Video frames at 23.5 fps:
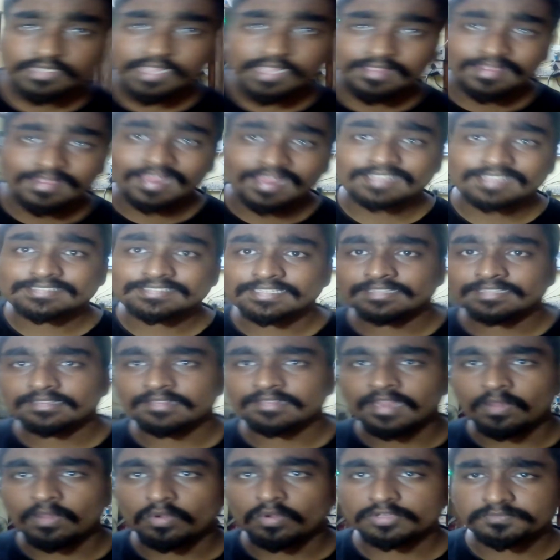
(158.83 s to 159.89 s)
The next thing
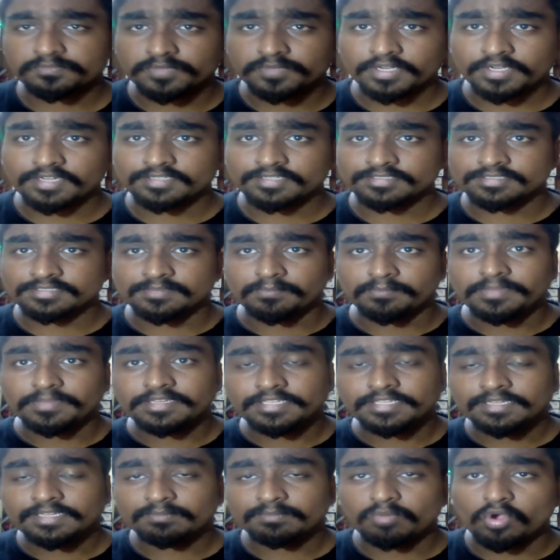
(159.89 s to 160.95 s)
that I want to predict is the
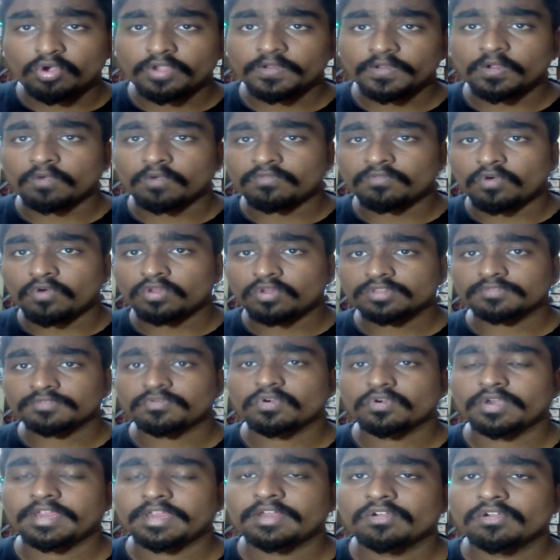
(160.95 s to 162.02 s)
meeting point of all the
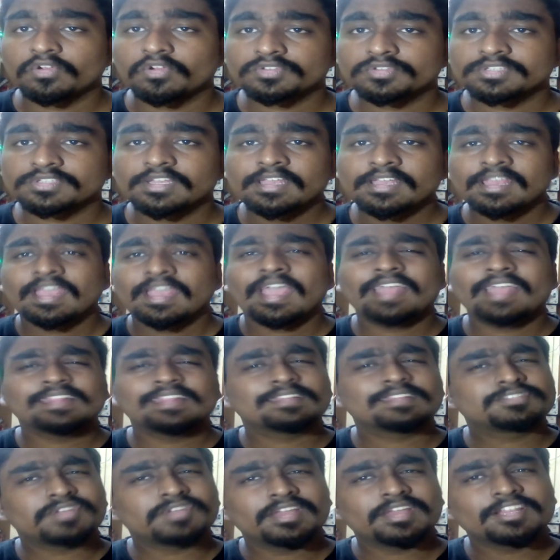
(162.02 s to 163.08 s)
four heroes, and the
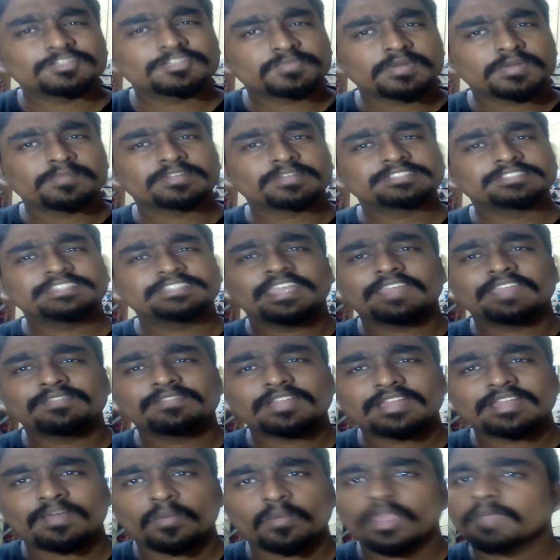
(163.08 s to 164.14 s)
trailers pretty much gave
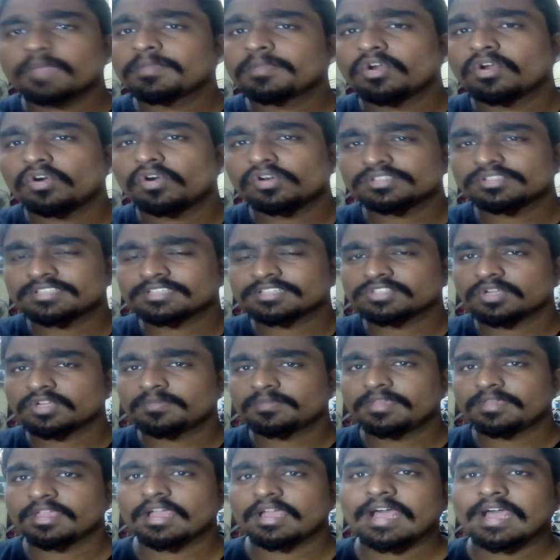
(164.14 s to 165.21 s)
that away, because there's going to
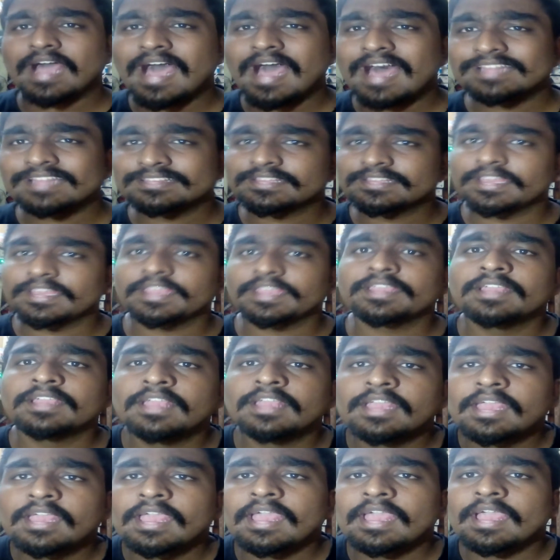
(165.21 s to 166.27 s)
be a hard thing,
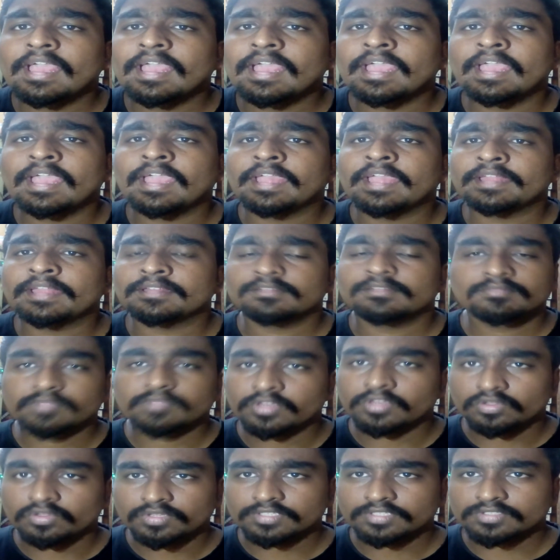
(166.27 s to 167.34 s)
and
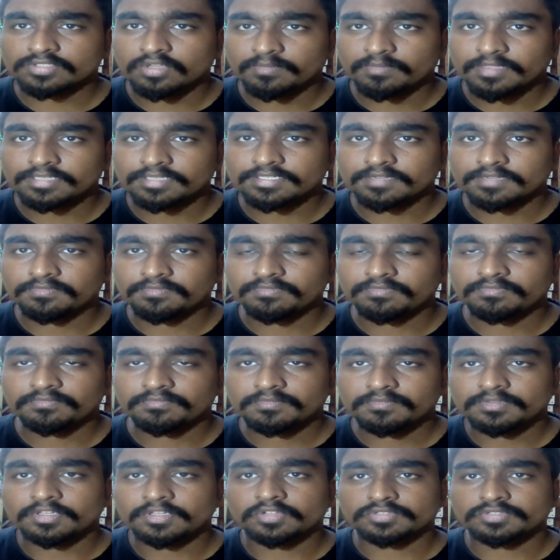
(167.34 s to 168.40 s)
there's going to be a tough
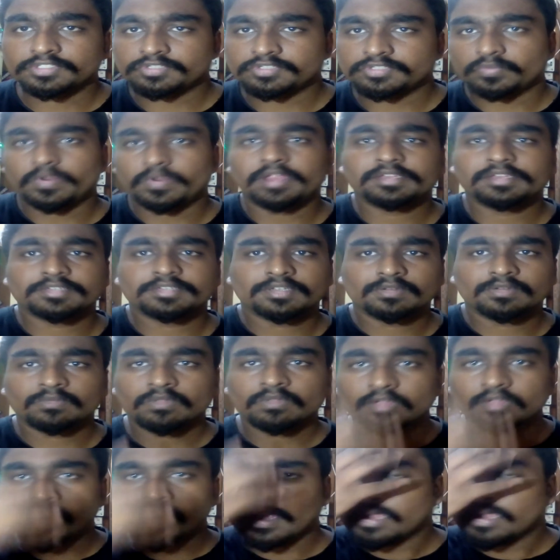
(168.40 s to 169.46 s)

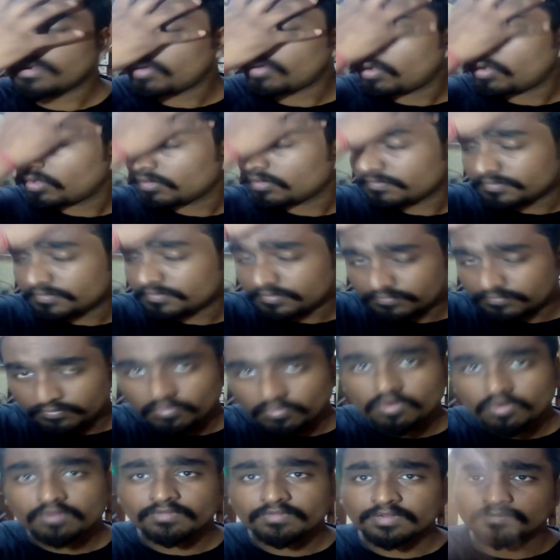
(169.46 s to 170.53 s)
situation, and all
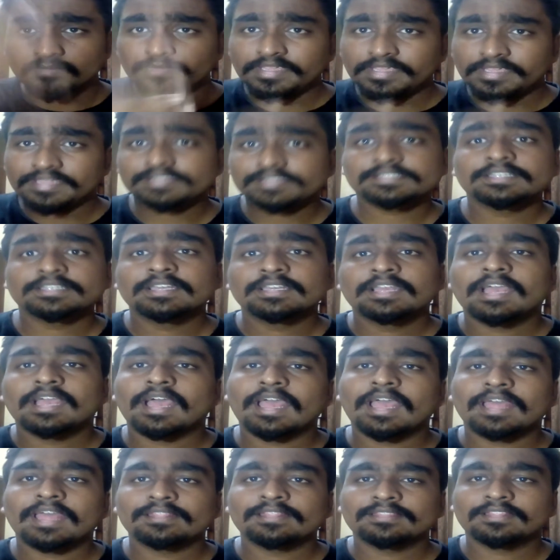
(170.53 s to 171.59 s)
four will meet,
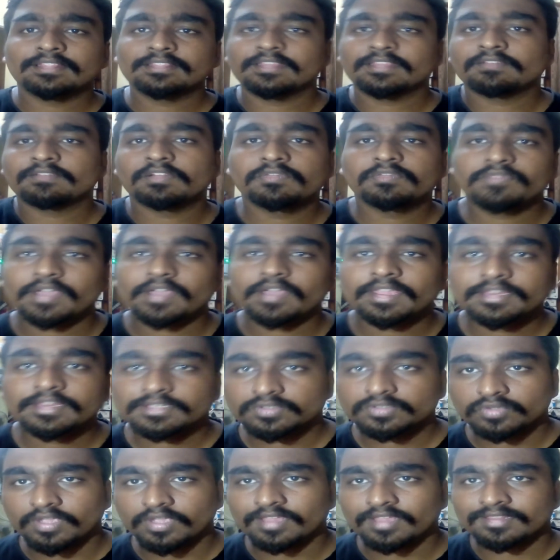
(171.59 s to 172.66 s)
and then they will
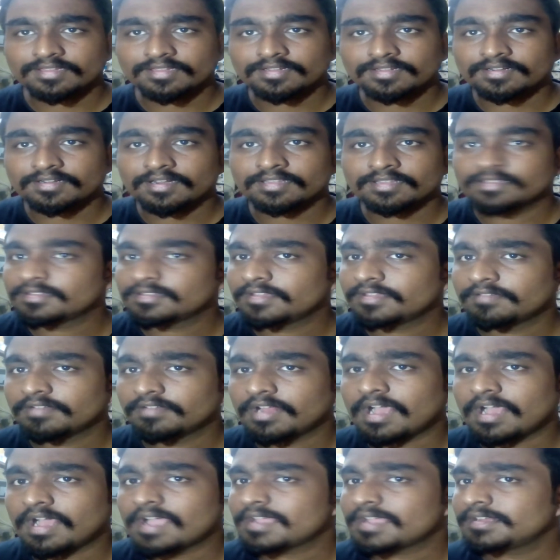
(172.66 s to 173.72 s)
fight together, and then they
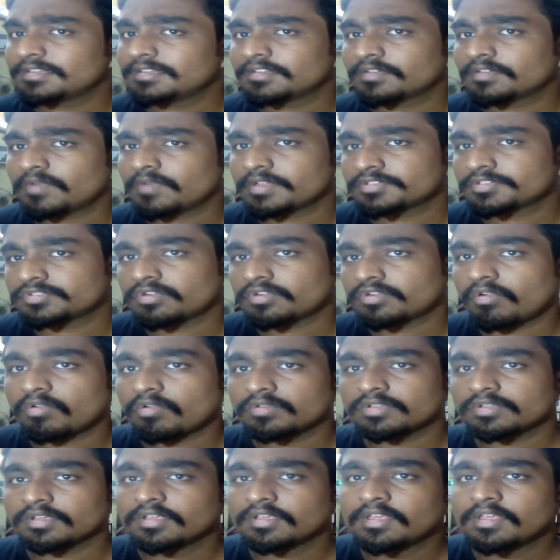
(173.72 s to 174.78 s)
will hide in a
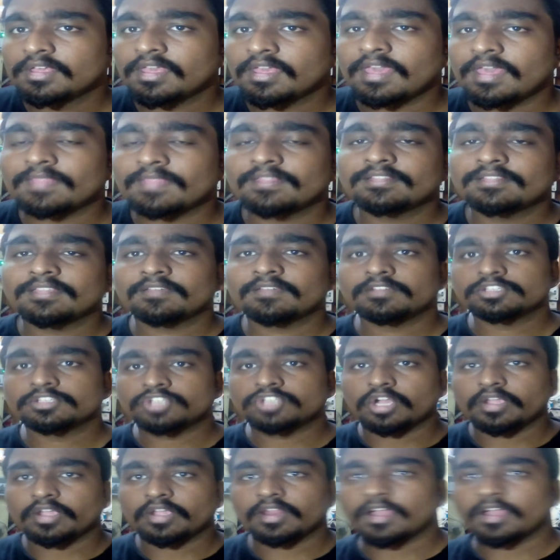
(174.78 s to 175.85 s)
restaurant, and then they will
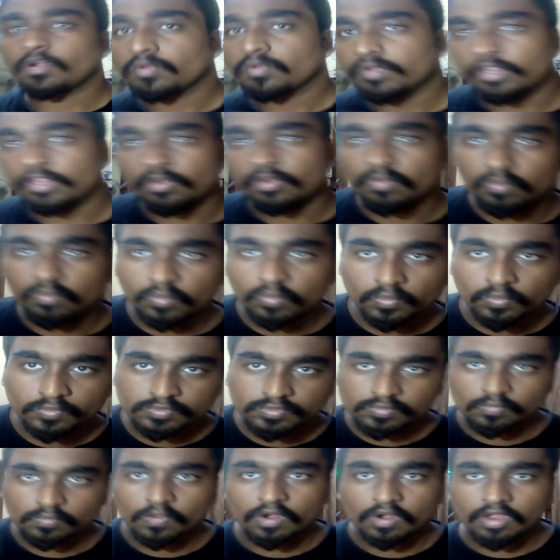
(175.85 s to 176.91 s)
talk it out,
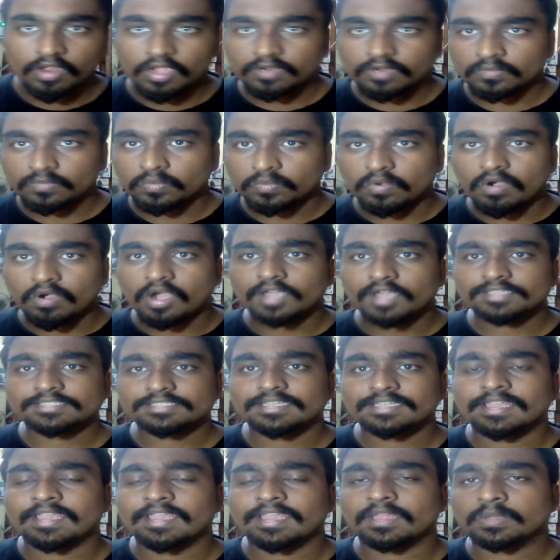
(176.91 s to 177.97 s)
who's got what
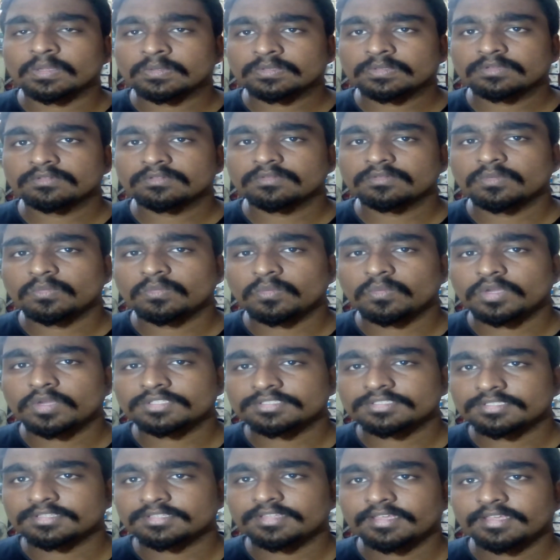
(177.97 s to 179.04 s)
and
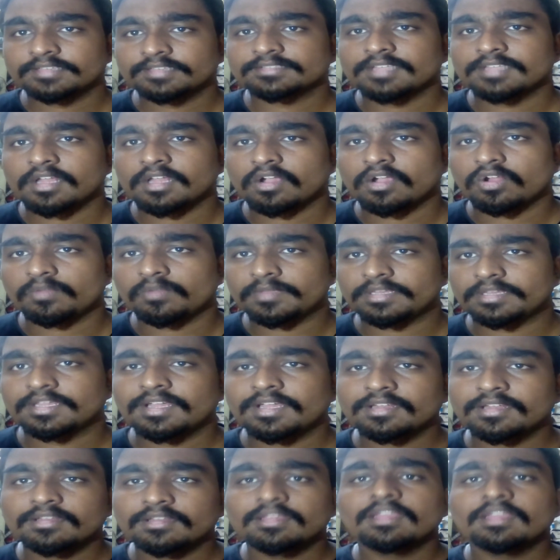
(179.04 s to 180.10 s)
what's the things that are going to be
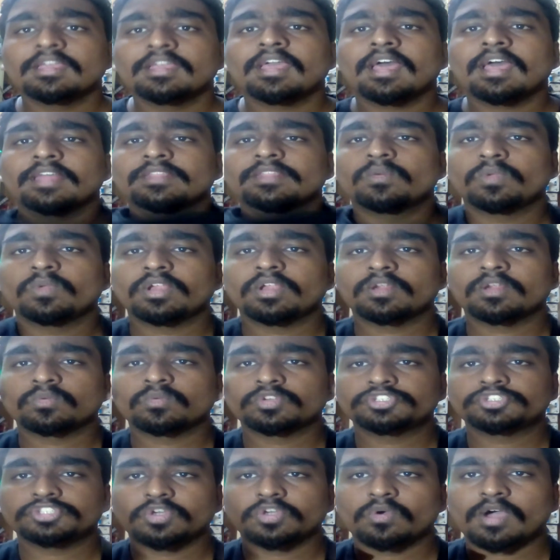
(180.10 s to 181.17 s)
done, and the villain
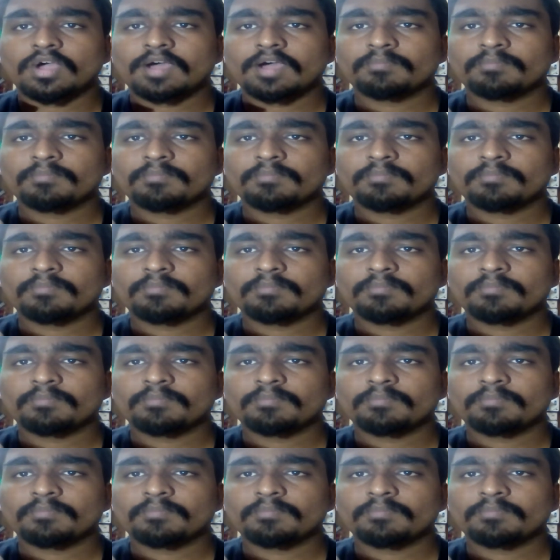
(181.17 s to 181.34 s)
would show